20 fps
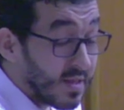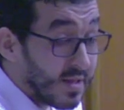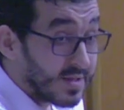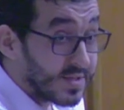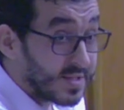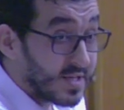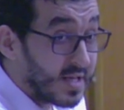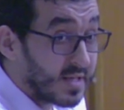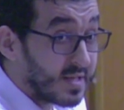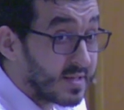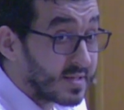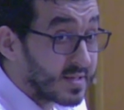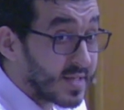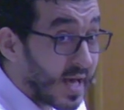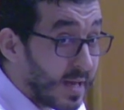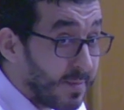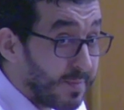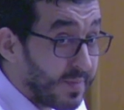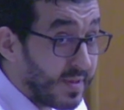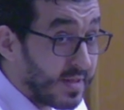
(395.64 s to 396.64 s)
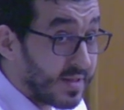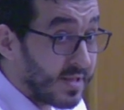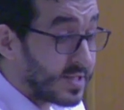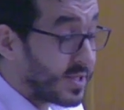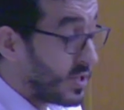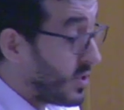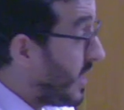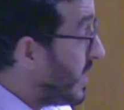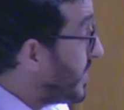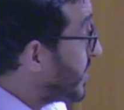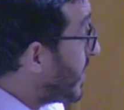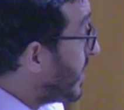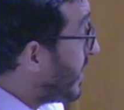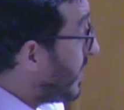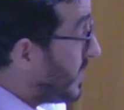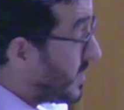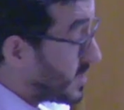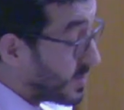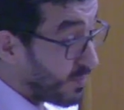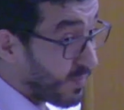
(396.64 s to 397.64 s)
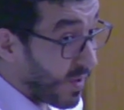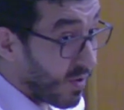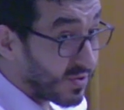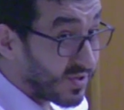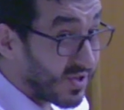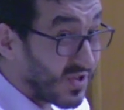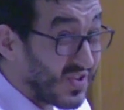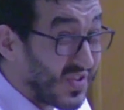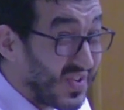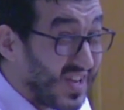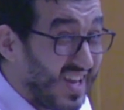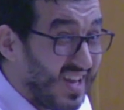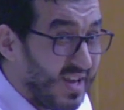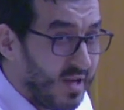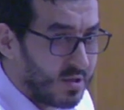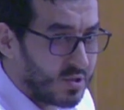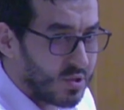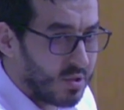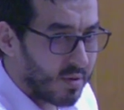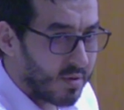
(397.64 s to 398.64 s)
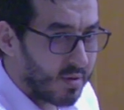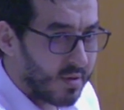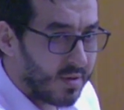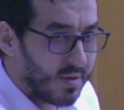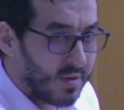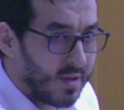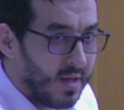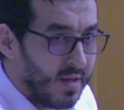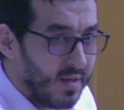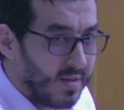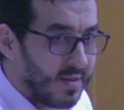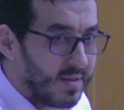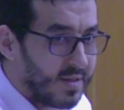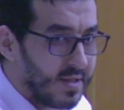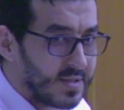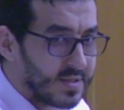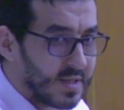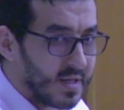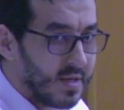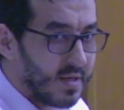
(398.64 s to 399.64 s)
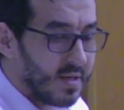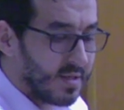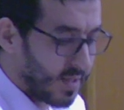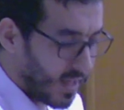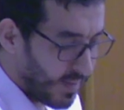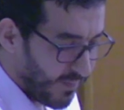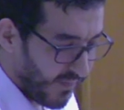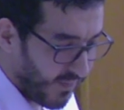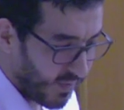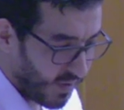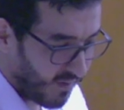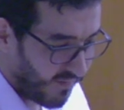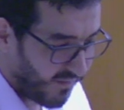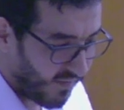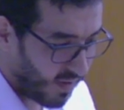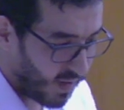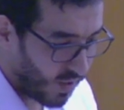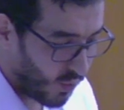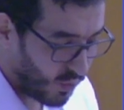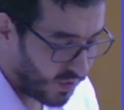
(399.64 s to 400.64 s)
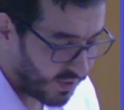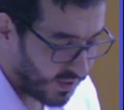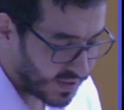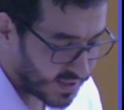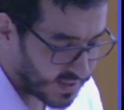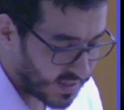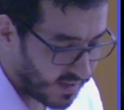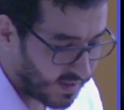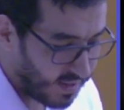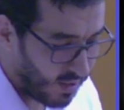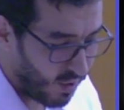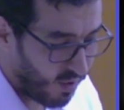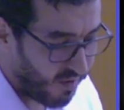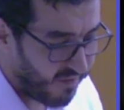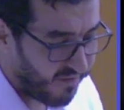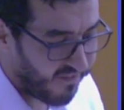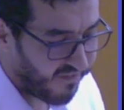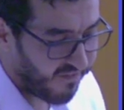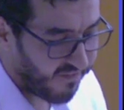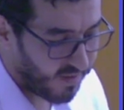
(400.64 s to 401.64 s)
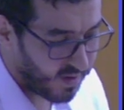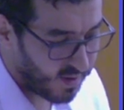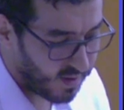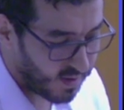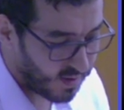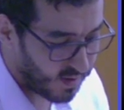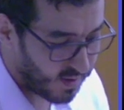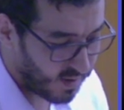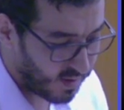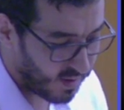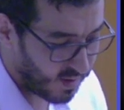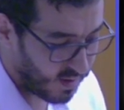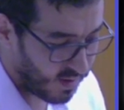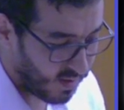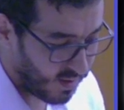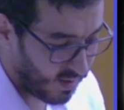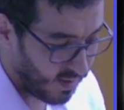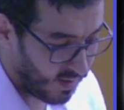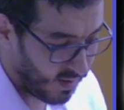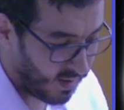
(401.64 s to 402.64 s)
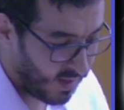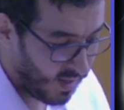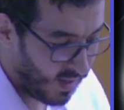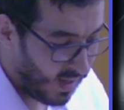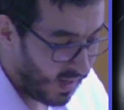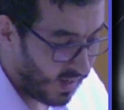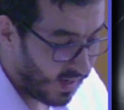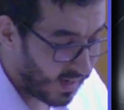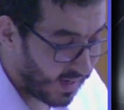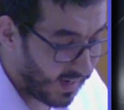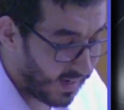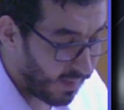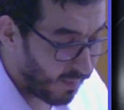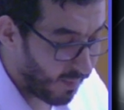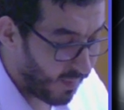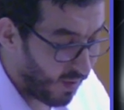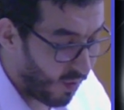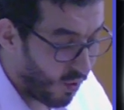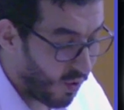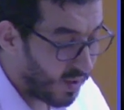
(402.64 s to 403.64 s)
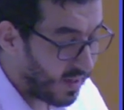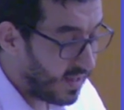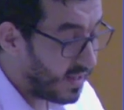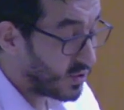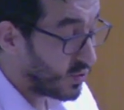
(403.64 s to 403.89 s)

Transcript: The second type in this situation is both the creator. This type following the study of Lim, or in